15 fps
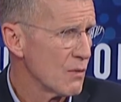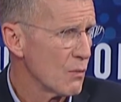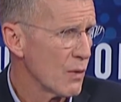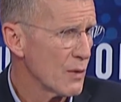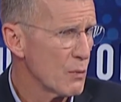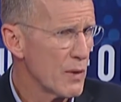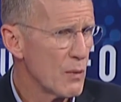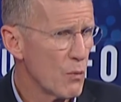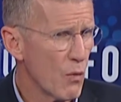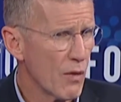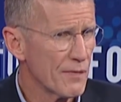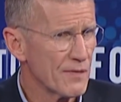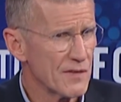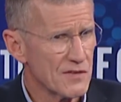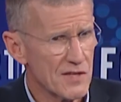What do we
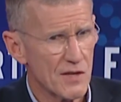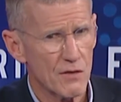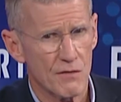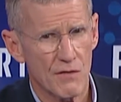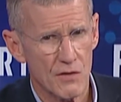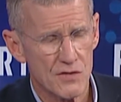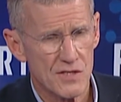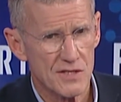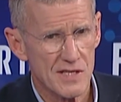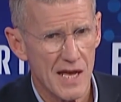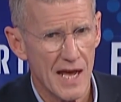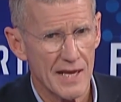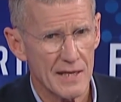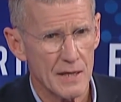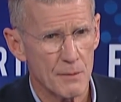want the tenor of our
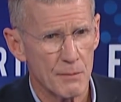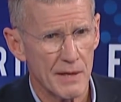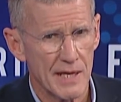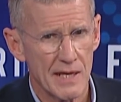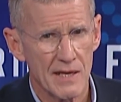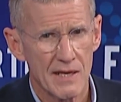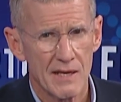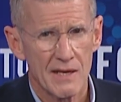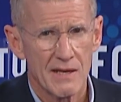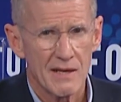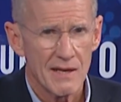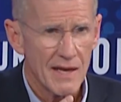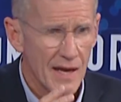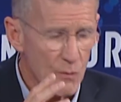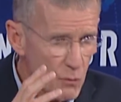society to be?
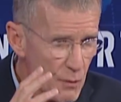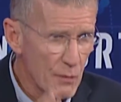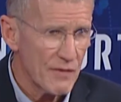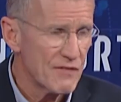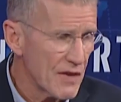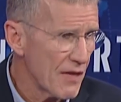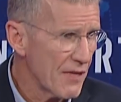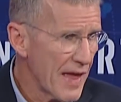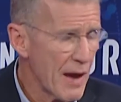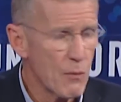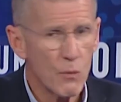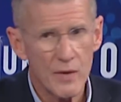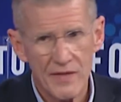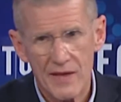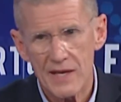And when we've done
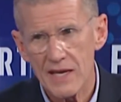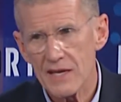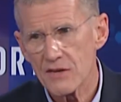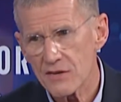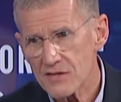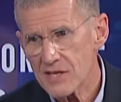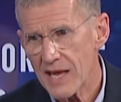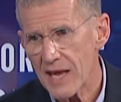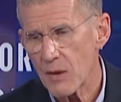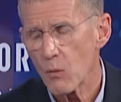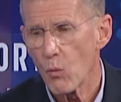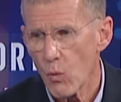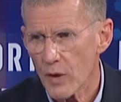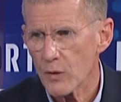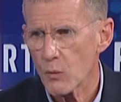that, we then need to say,
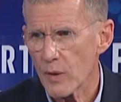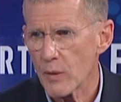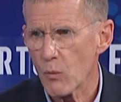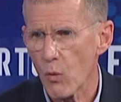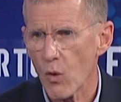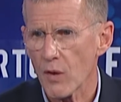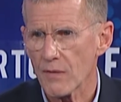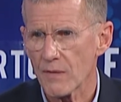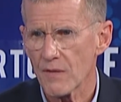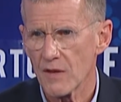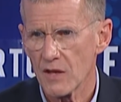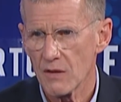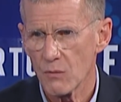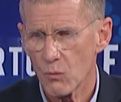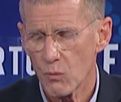what do we want
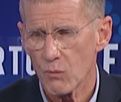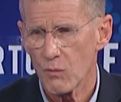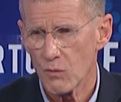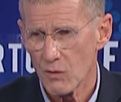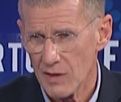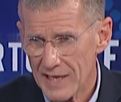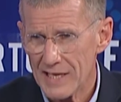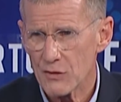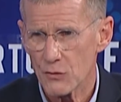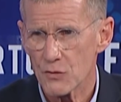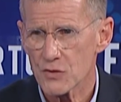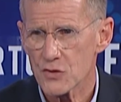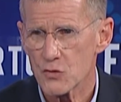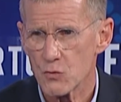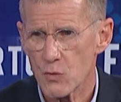the
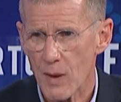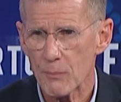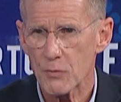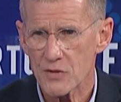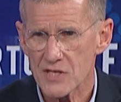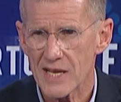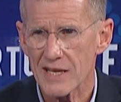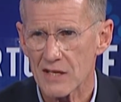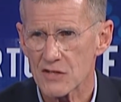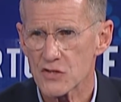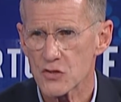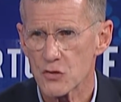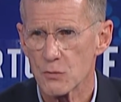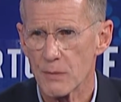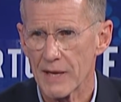leaders who represent us
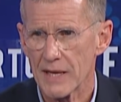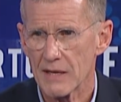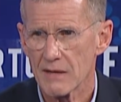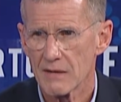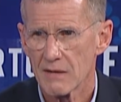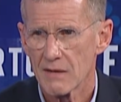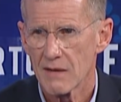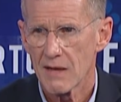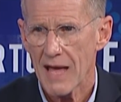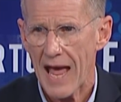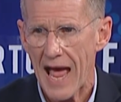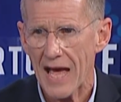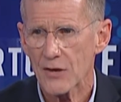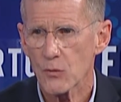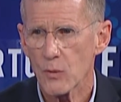to be?
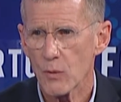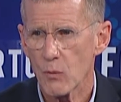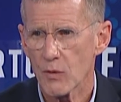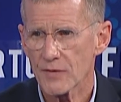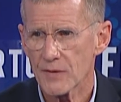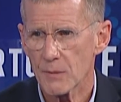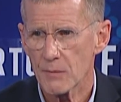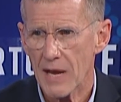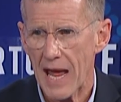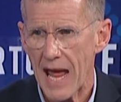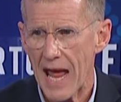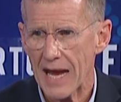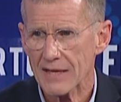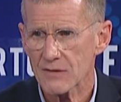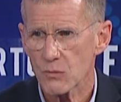How do we want them to
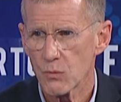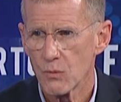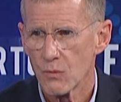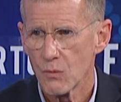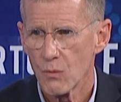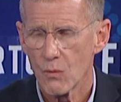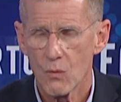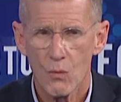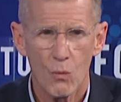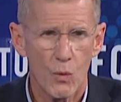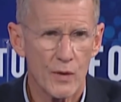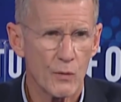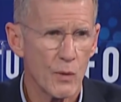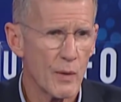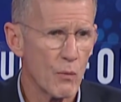act?
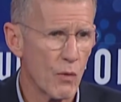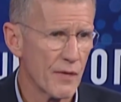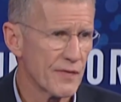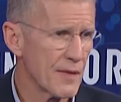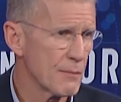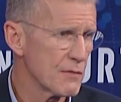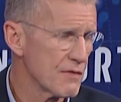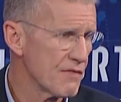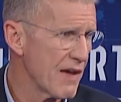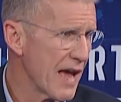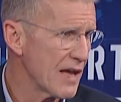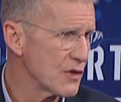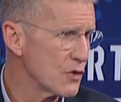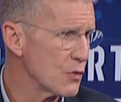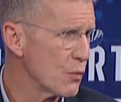What do we want them to
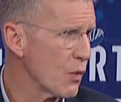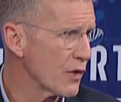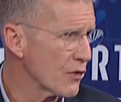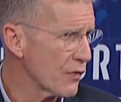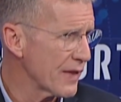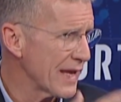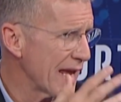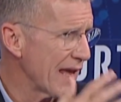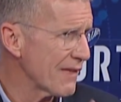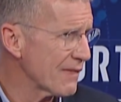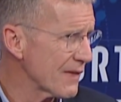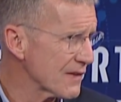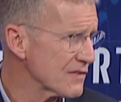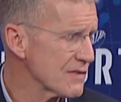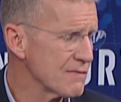value? What are the
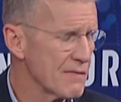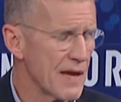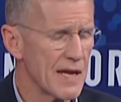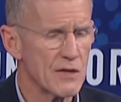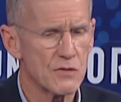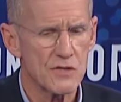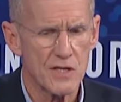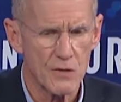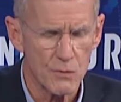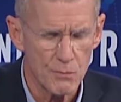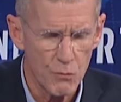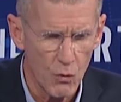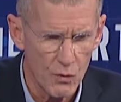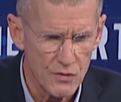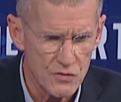ethics and values that are
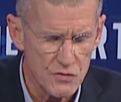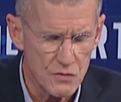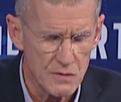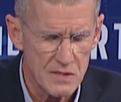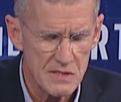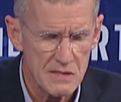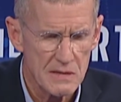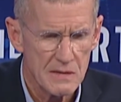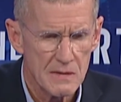important to us?